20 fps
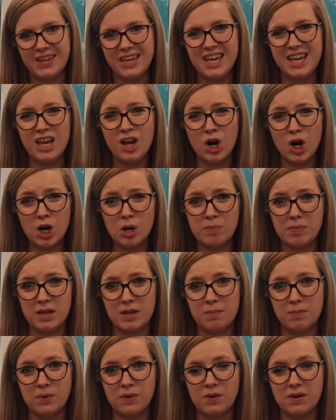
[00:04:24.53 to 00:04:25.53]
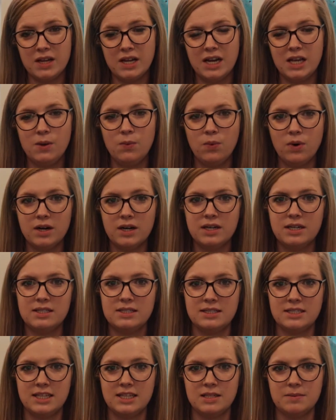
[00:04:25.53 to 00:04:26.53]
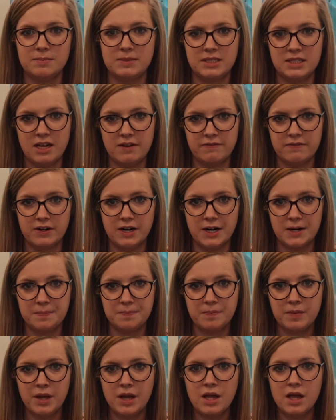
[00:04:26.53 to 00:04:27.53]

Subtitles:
He hurt people, and he wanted to see them suffer.